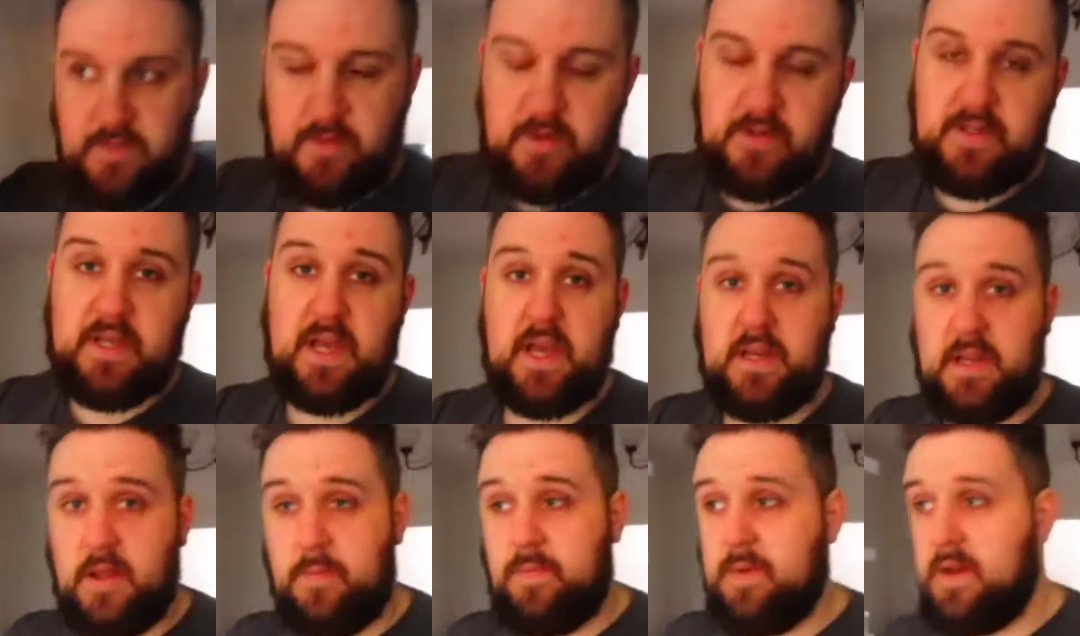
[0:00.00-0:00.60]
I'm gonna
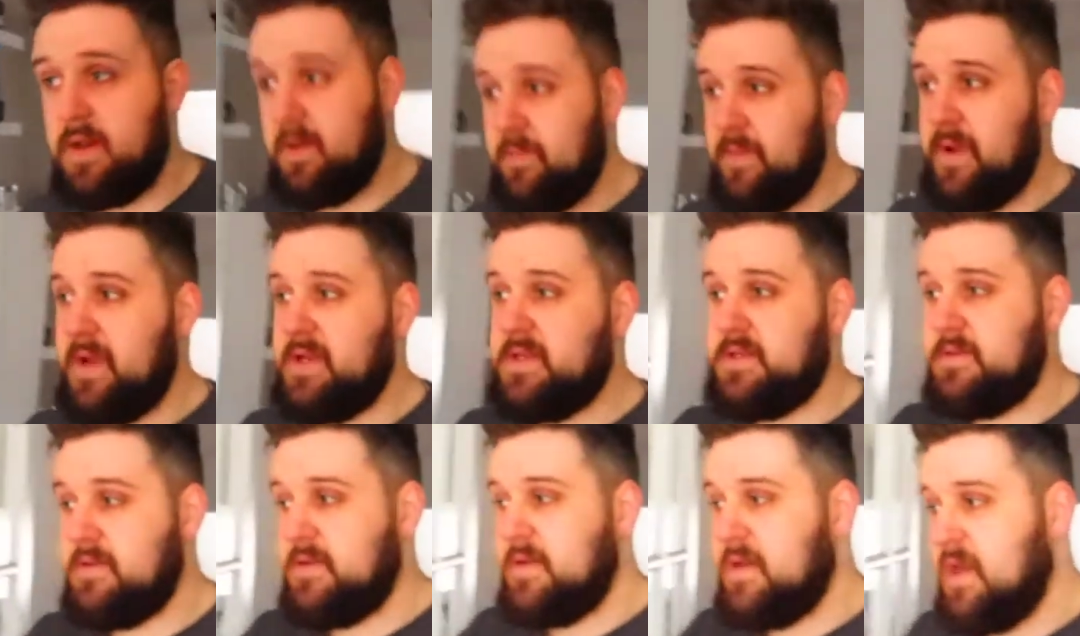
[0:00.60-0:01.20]
tidy up a little
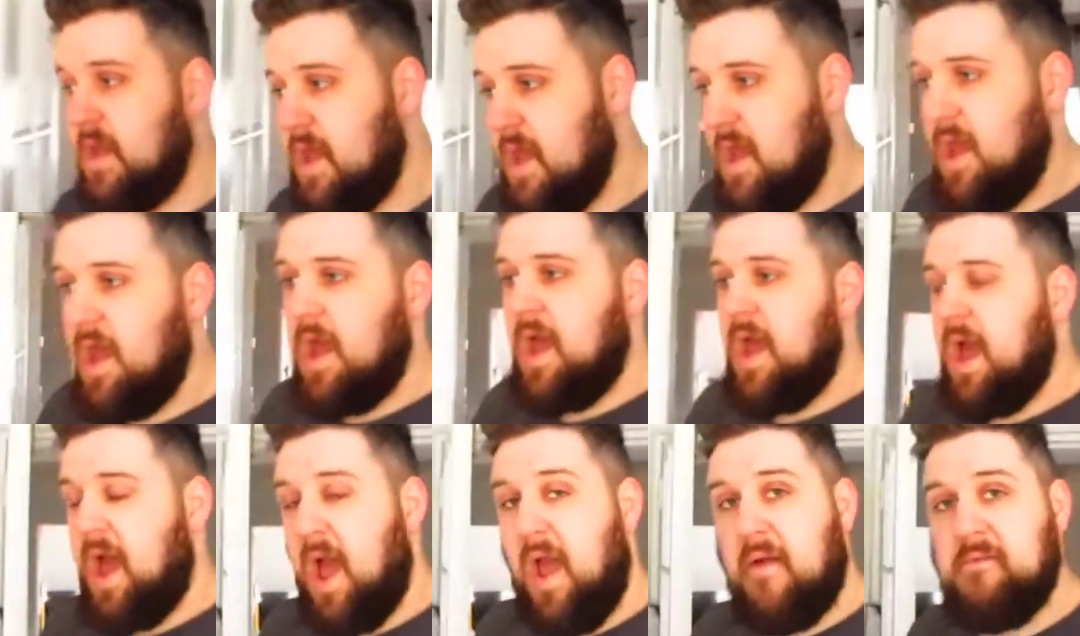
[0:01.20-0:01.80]
bit,
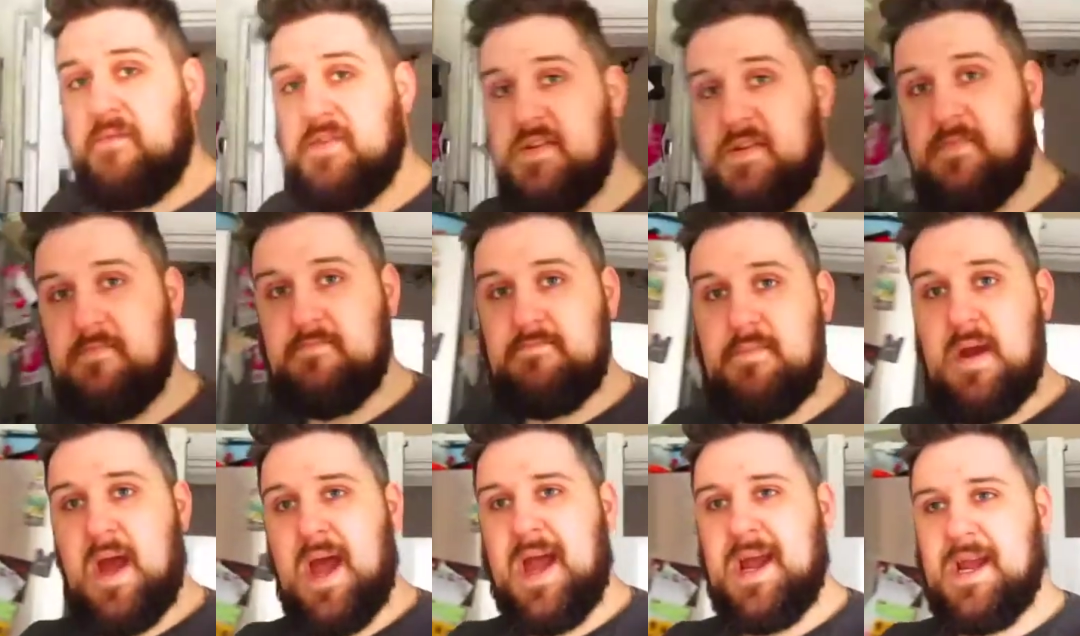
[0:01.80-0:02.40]
have
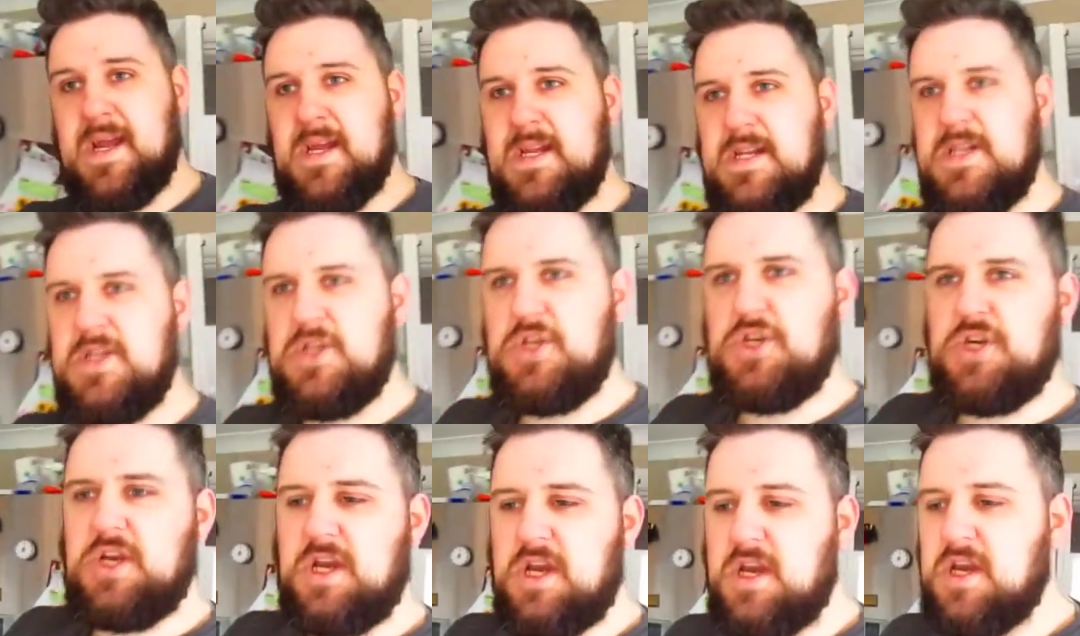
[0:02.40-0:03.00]
some mac and
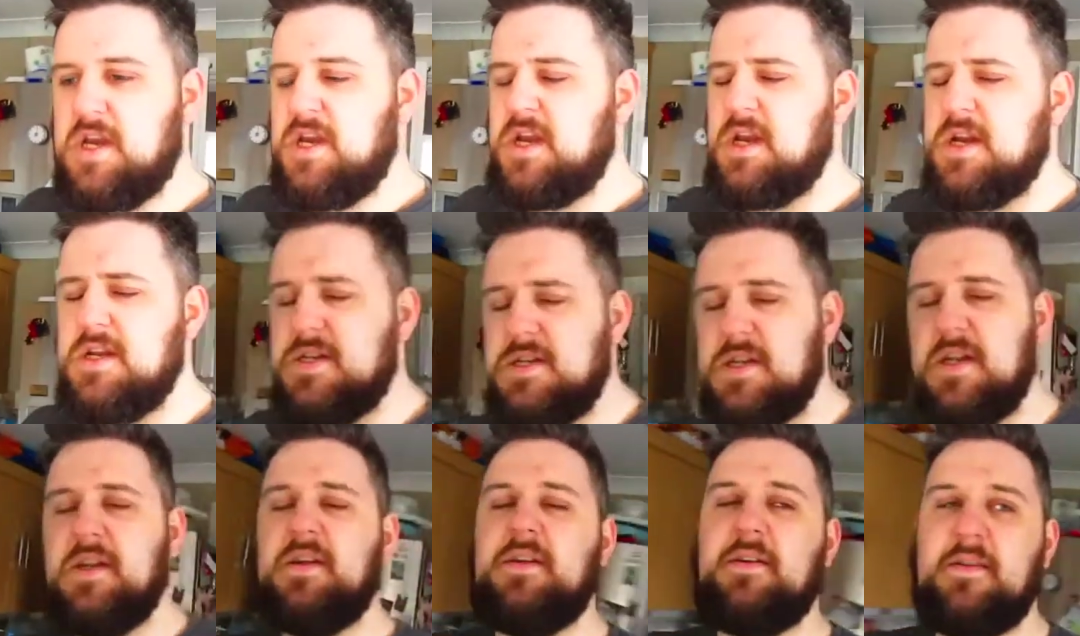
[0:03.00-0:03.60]

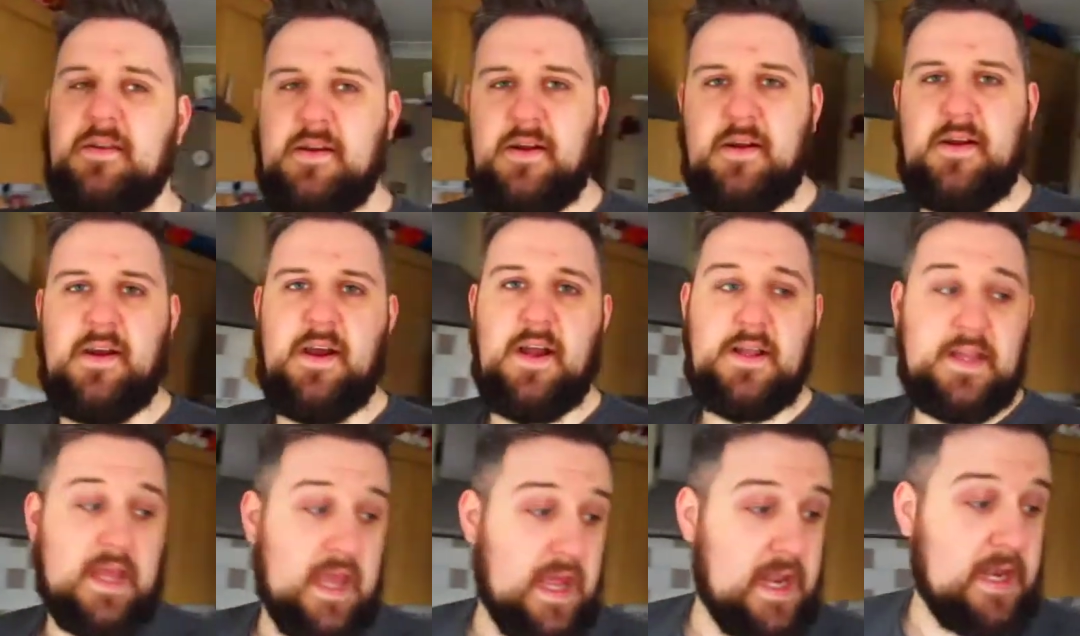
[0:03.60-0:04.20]
cheese,
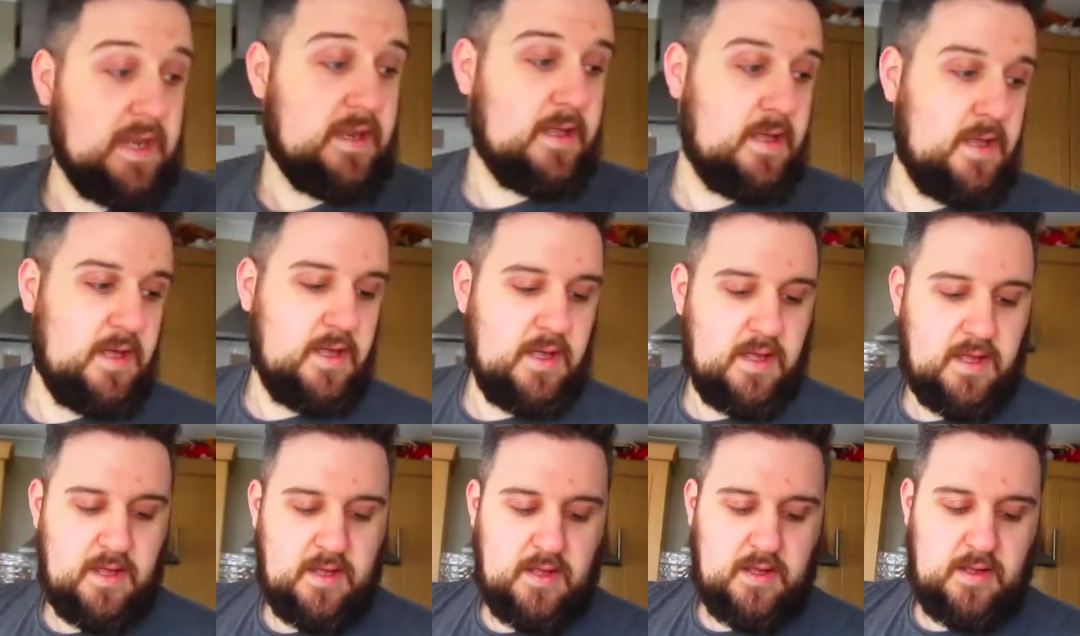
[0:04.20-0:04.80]
and then
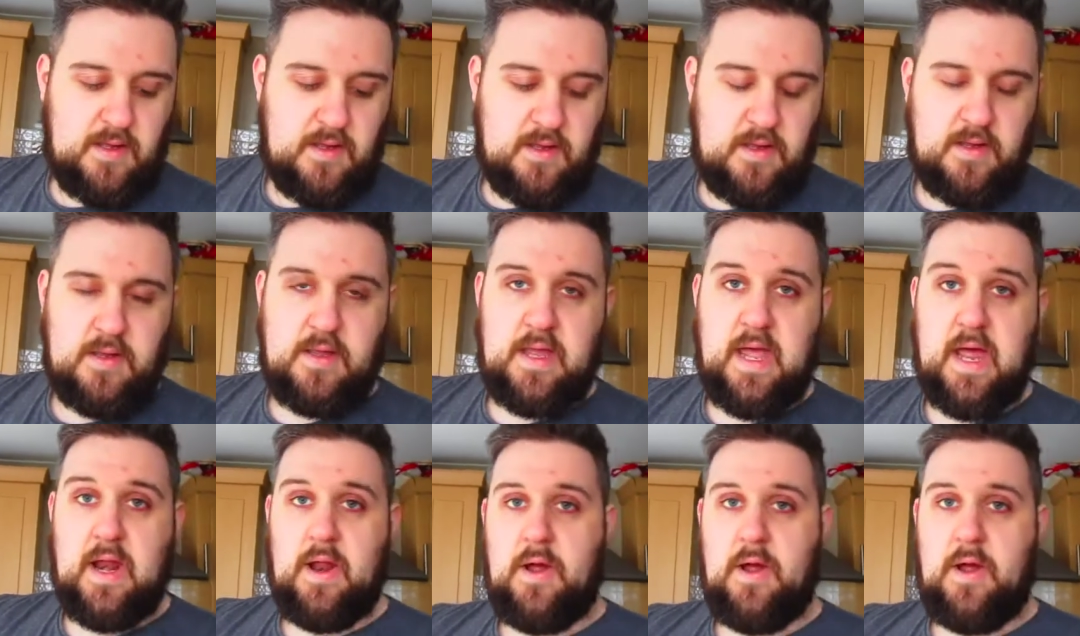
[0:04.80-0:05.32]
get